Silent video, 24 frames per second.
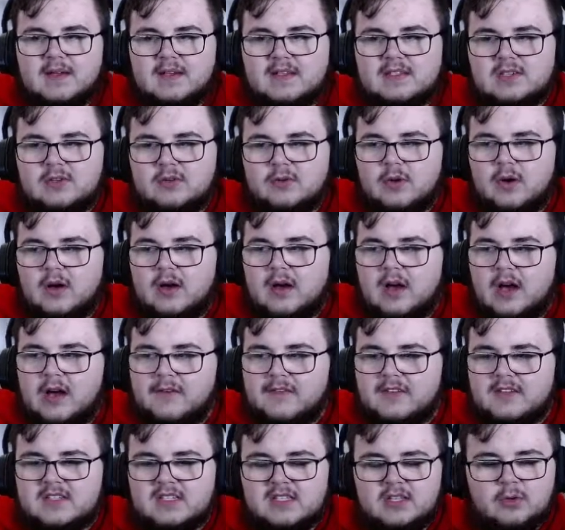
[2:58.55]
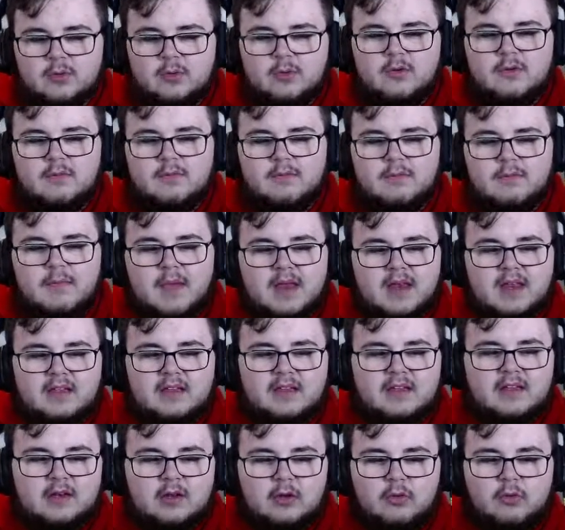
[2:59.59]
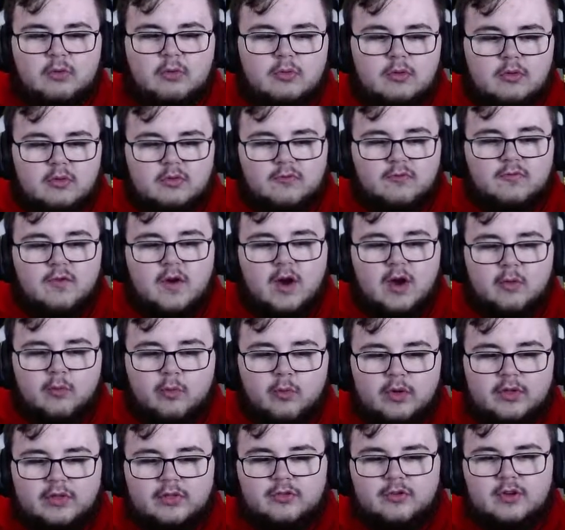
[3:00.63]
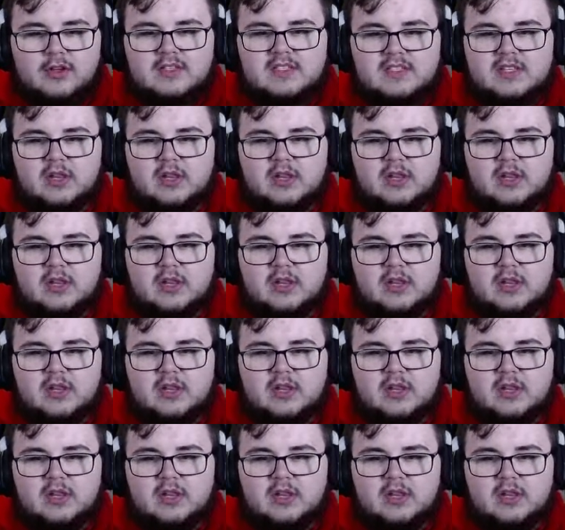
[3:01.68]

so obviously there weren't many, you know, round 1 threats still